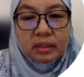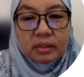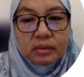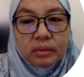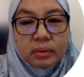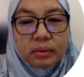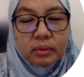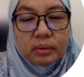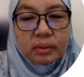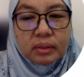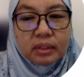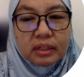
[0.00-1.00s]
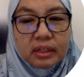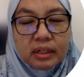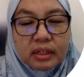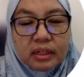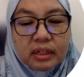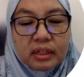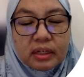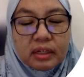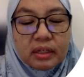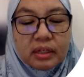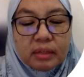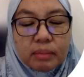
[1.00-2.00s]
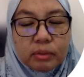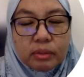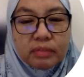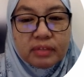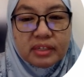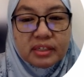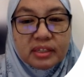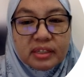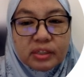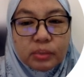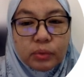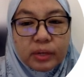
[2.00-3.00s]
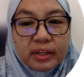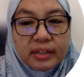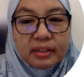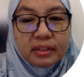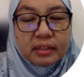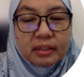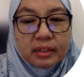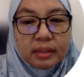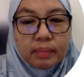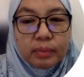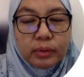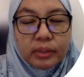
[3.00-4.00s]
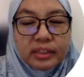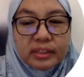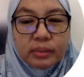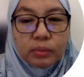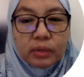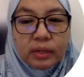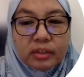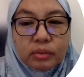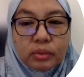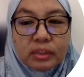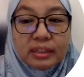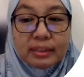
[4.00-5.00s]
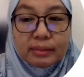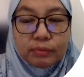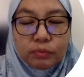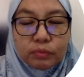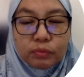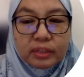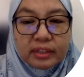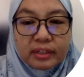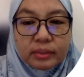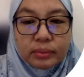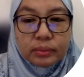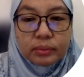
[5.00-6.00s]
So it, motivation is when employees want to love what they do.